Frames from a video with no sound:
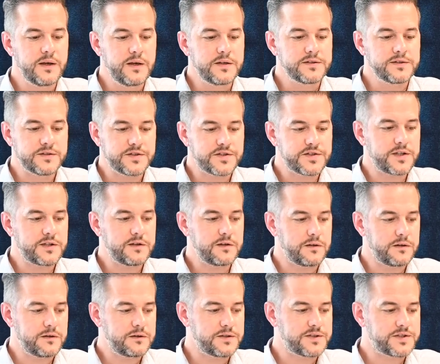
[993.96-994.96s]
There's
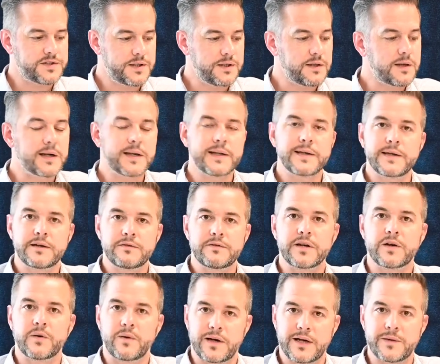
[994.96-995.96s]
still a clear
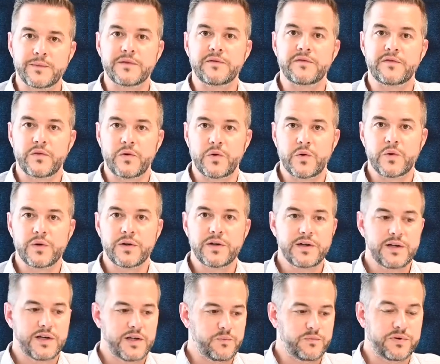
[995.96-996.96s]
requirement for
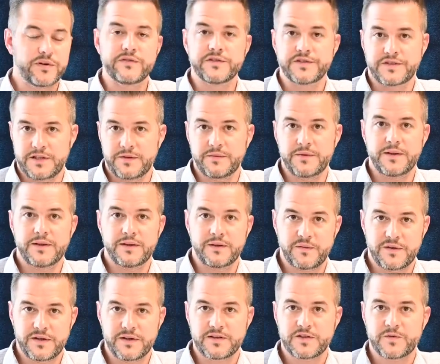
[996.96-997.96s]
privacy within the
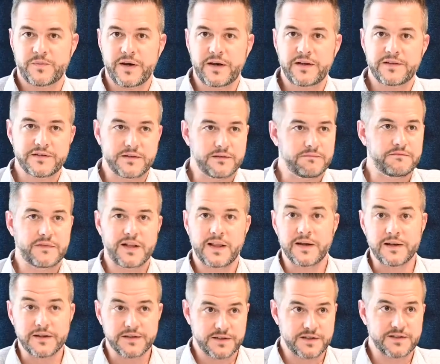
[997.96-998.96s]
workspace, and
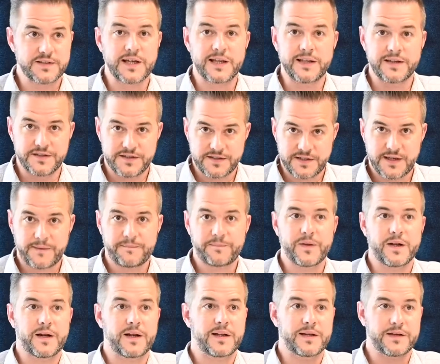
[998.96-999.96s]
clients are telling us that,
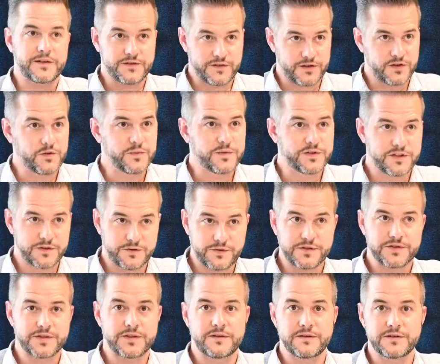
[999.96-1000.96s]
and clients are coming to
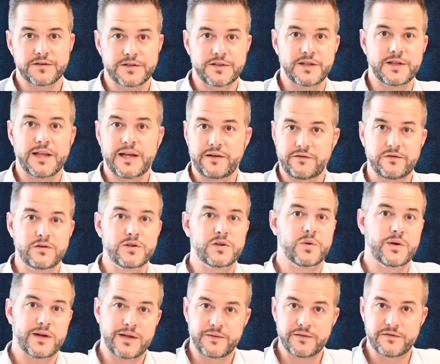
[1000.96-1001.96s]
us and still have a
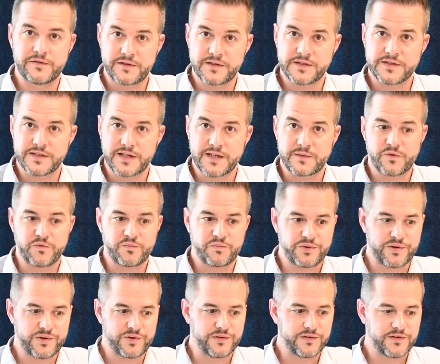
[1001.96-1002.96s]
requirement for this type of
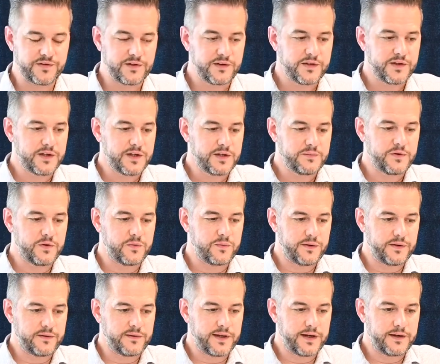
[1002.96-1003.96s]
product. But
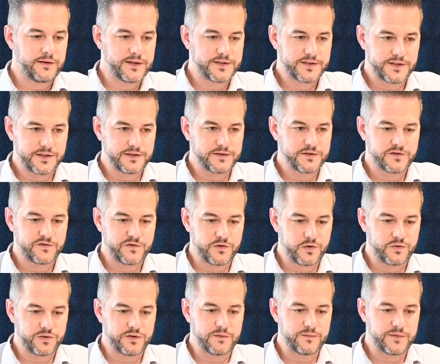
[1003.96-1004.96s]
what they're asking us
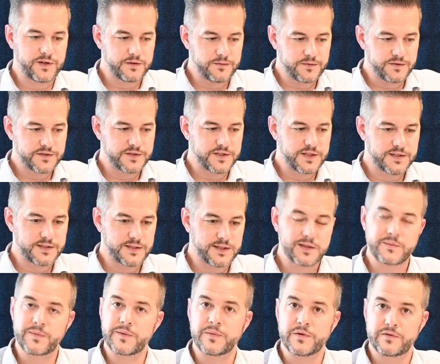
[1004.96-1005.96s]
for at the moment is a
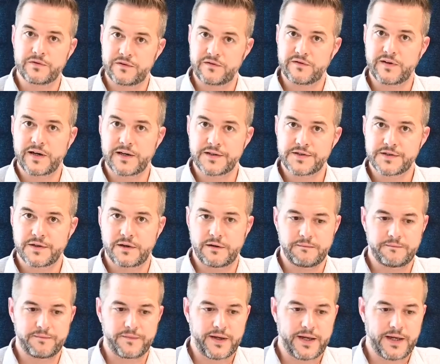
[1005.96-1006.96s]
little bit more advice
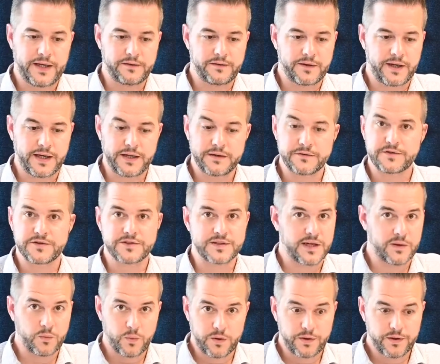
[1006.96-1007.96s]
on how does
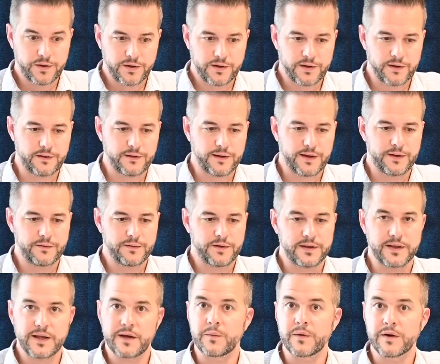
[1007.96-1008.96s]
that work and how can
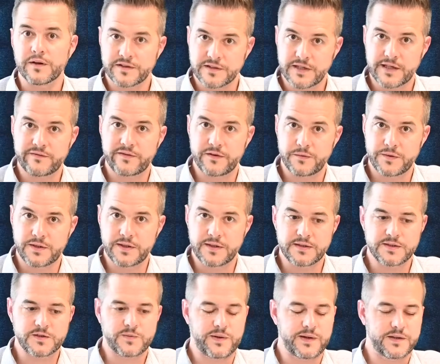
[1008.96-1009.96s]
they work safely within
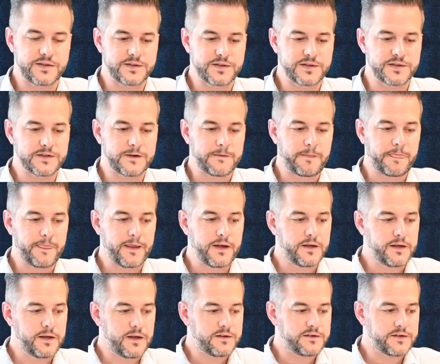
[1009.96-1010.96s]
the spaces.
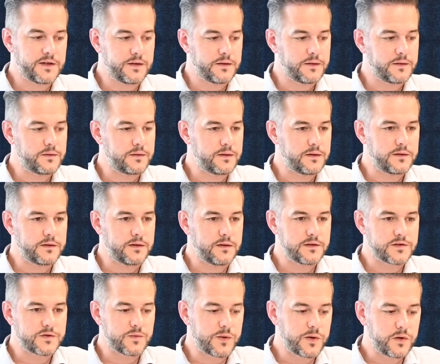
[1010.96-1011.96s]
So
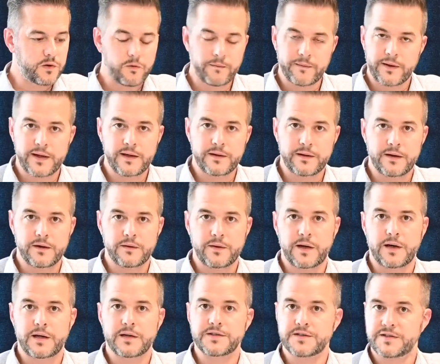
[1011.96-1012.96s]
as we all may know,
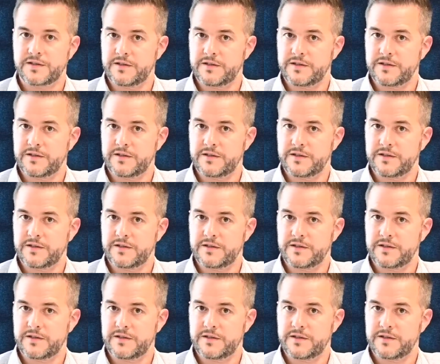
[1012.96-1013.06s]
hard